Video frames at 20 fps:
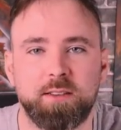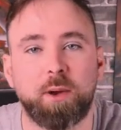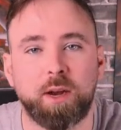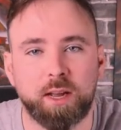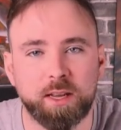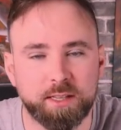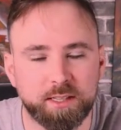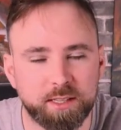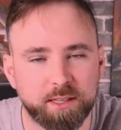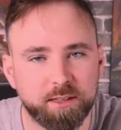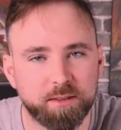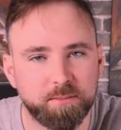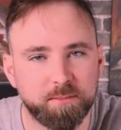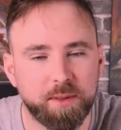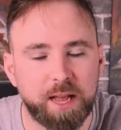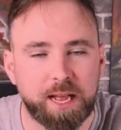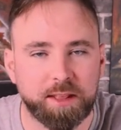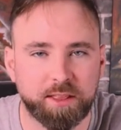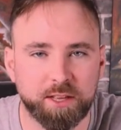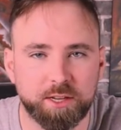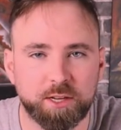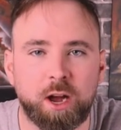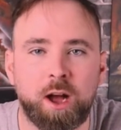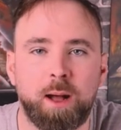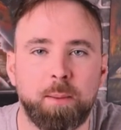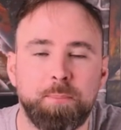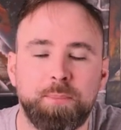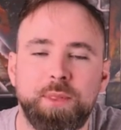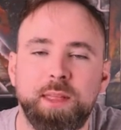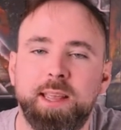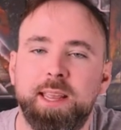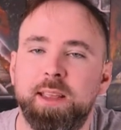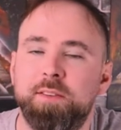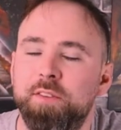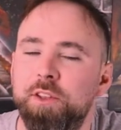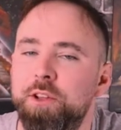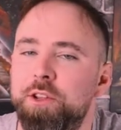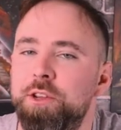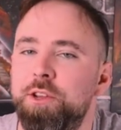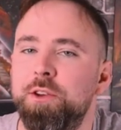Plus, at the top, they
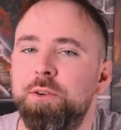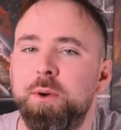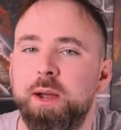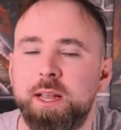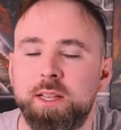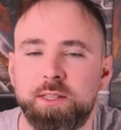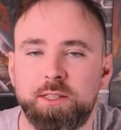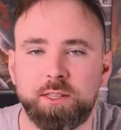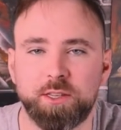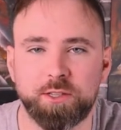give you two ways